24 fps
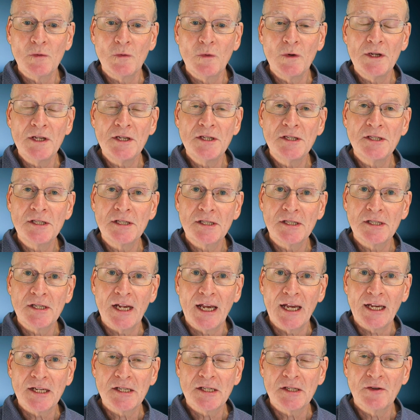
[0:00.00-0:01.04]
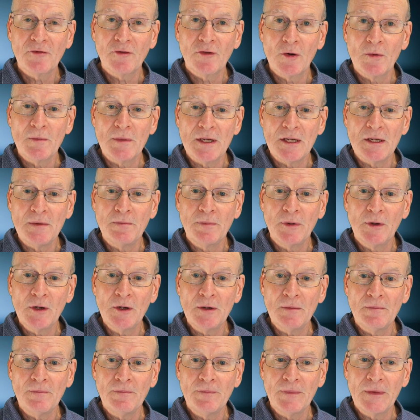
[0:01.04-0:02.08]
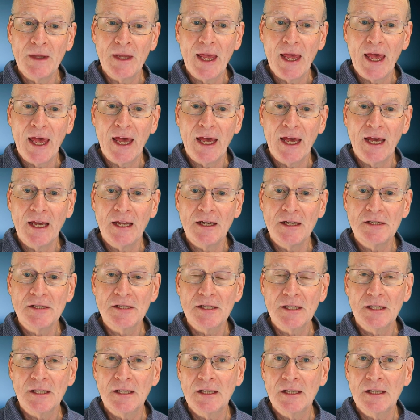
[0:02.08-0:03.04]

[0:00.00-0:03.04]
reads text from input and